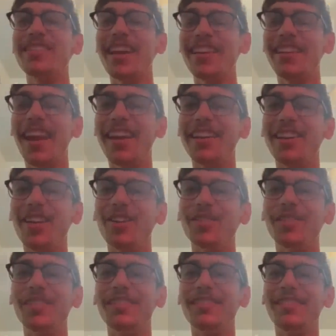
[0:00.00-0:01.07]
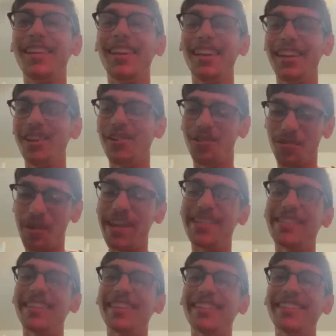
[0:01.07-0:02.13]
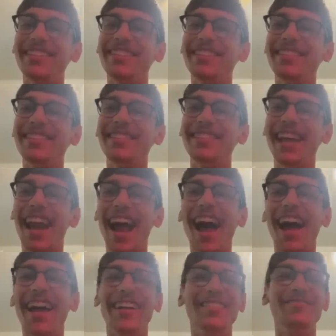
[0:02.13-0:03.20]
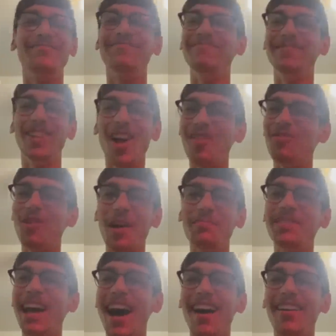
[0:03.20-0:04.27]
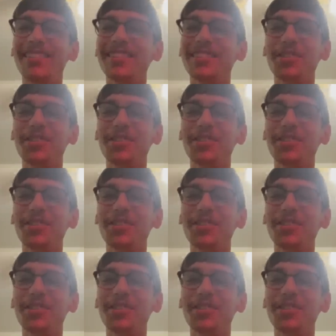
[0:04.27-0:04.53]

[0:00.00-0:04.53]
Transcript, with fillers: say thank you. You're the reason that I love reptiles.